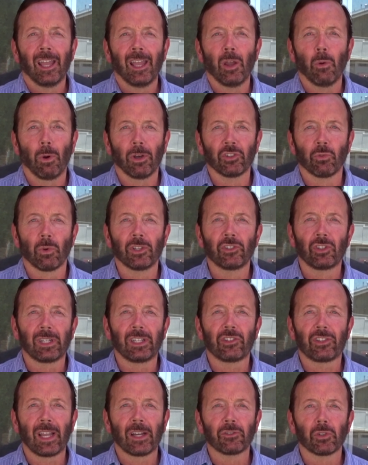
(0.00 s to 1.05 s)
It was originally
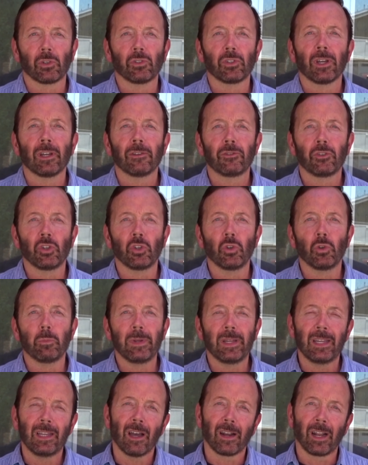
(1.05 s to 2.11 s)
scheduled to
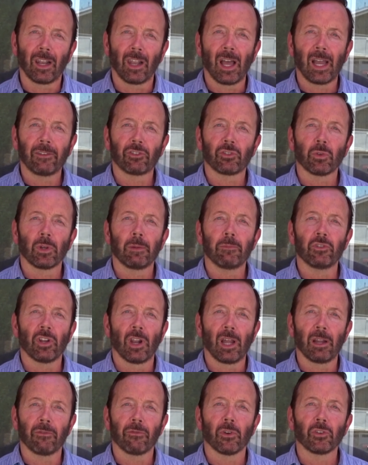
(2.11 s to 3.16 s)
be on a live stream
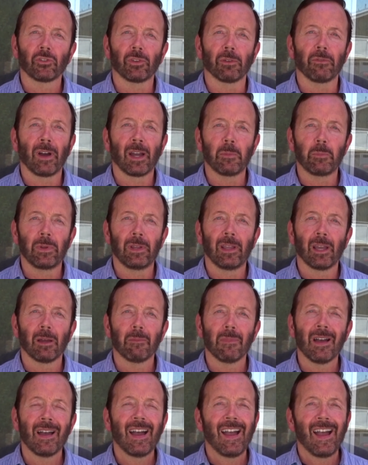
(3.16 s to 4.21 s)
July 1st at 5 p.m.
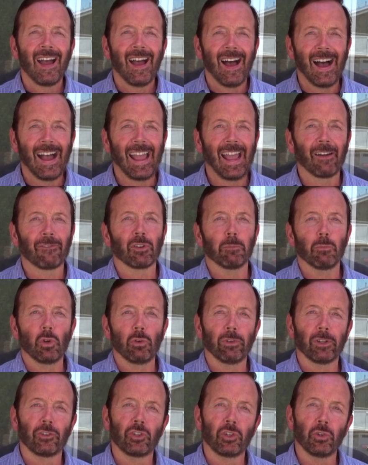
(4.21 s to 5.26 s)
I have to
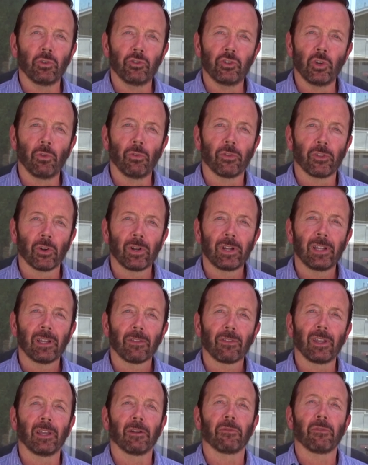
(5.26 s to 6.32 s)
move it to June
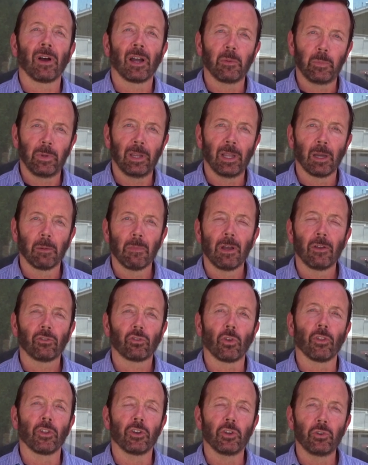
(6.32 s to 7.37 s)
30th at 5 p.m.
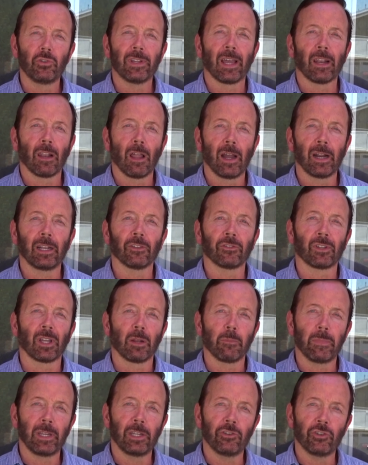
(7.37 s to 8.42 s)
So the new deadline is going
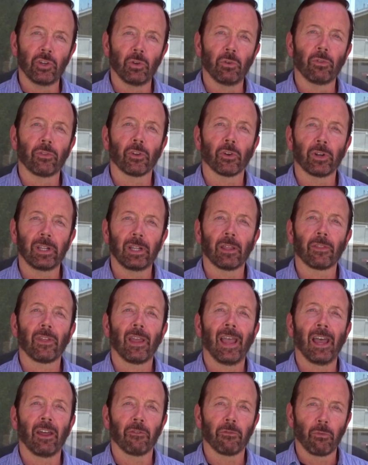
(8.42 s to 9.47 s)
to be June
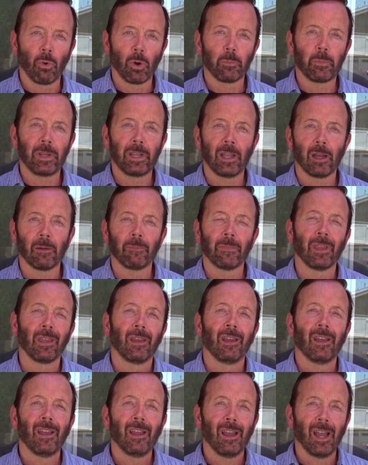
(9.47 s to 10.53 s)
30th at 4 p.m.
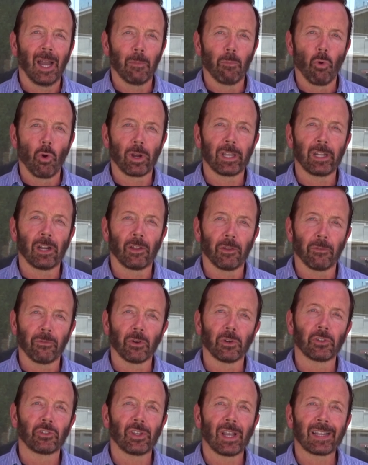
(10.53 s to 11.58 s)
I'm working on the
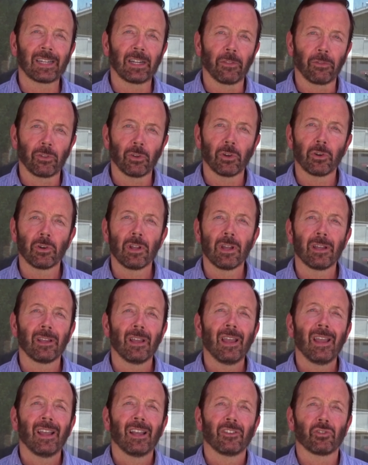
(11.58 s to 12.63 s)
1st, 2nd, and
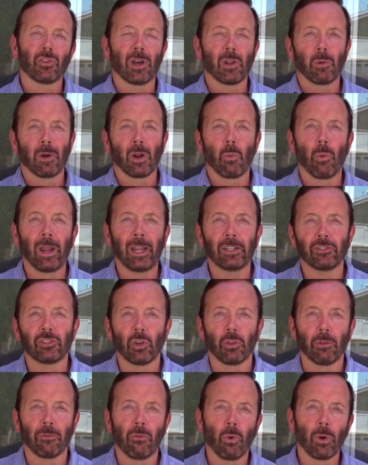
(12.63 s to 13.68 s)
3rd, so I don't want to wait
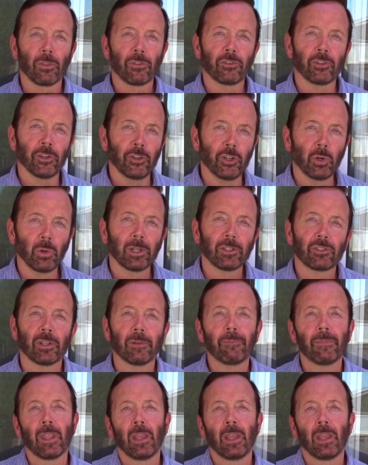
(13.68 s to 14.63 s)
until the 4th to do it.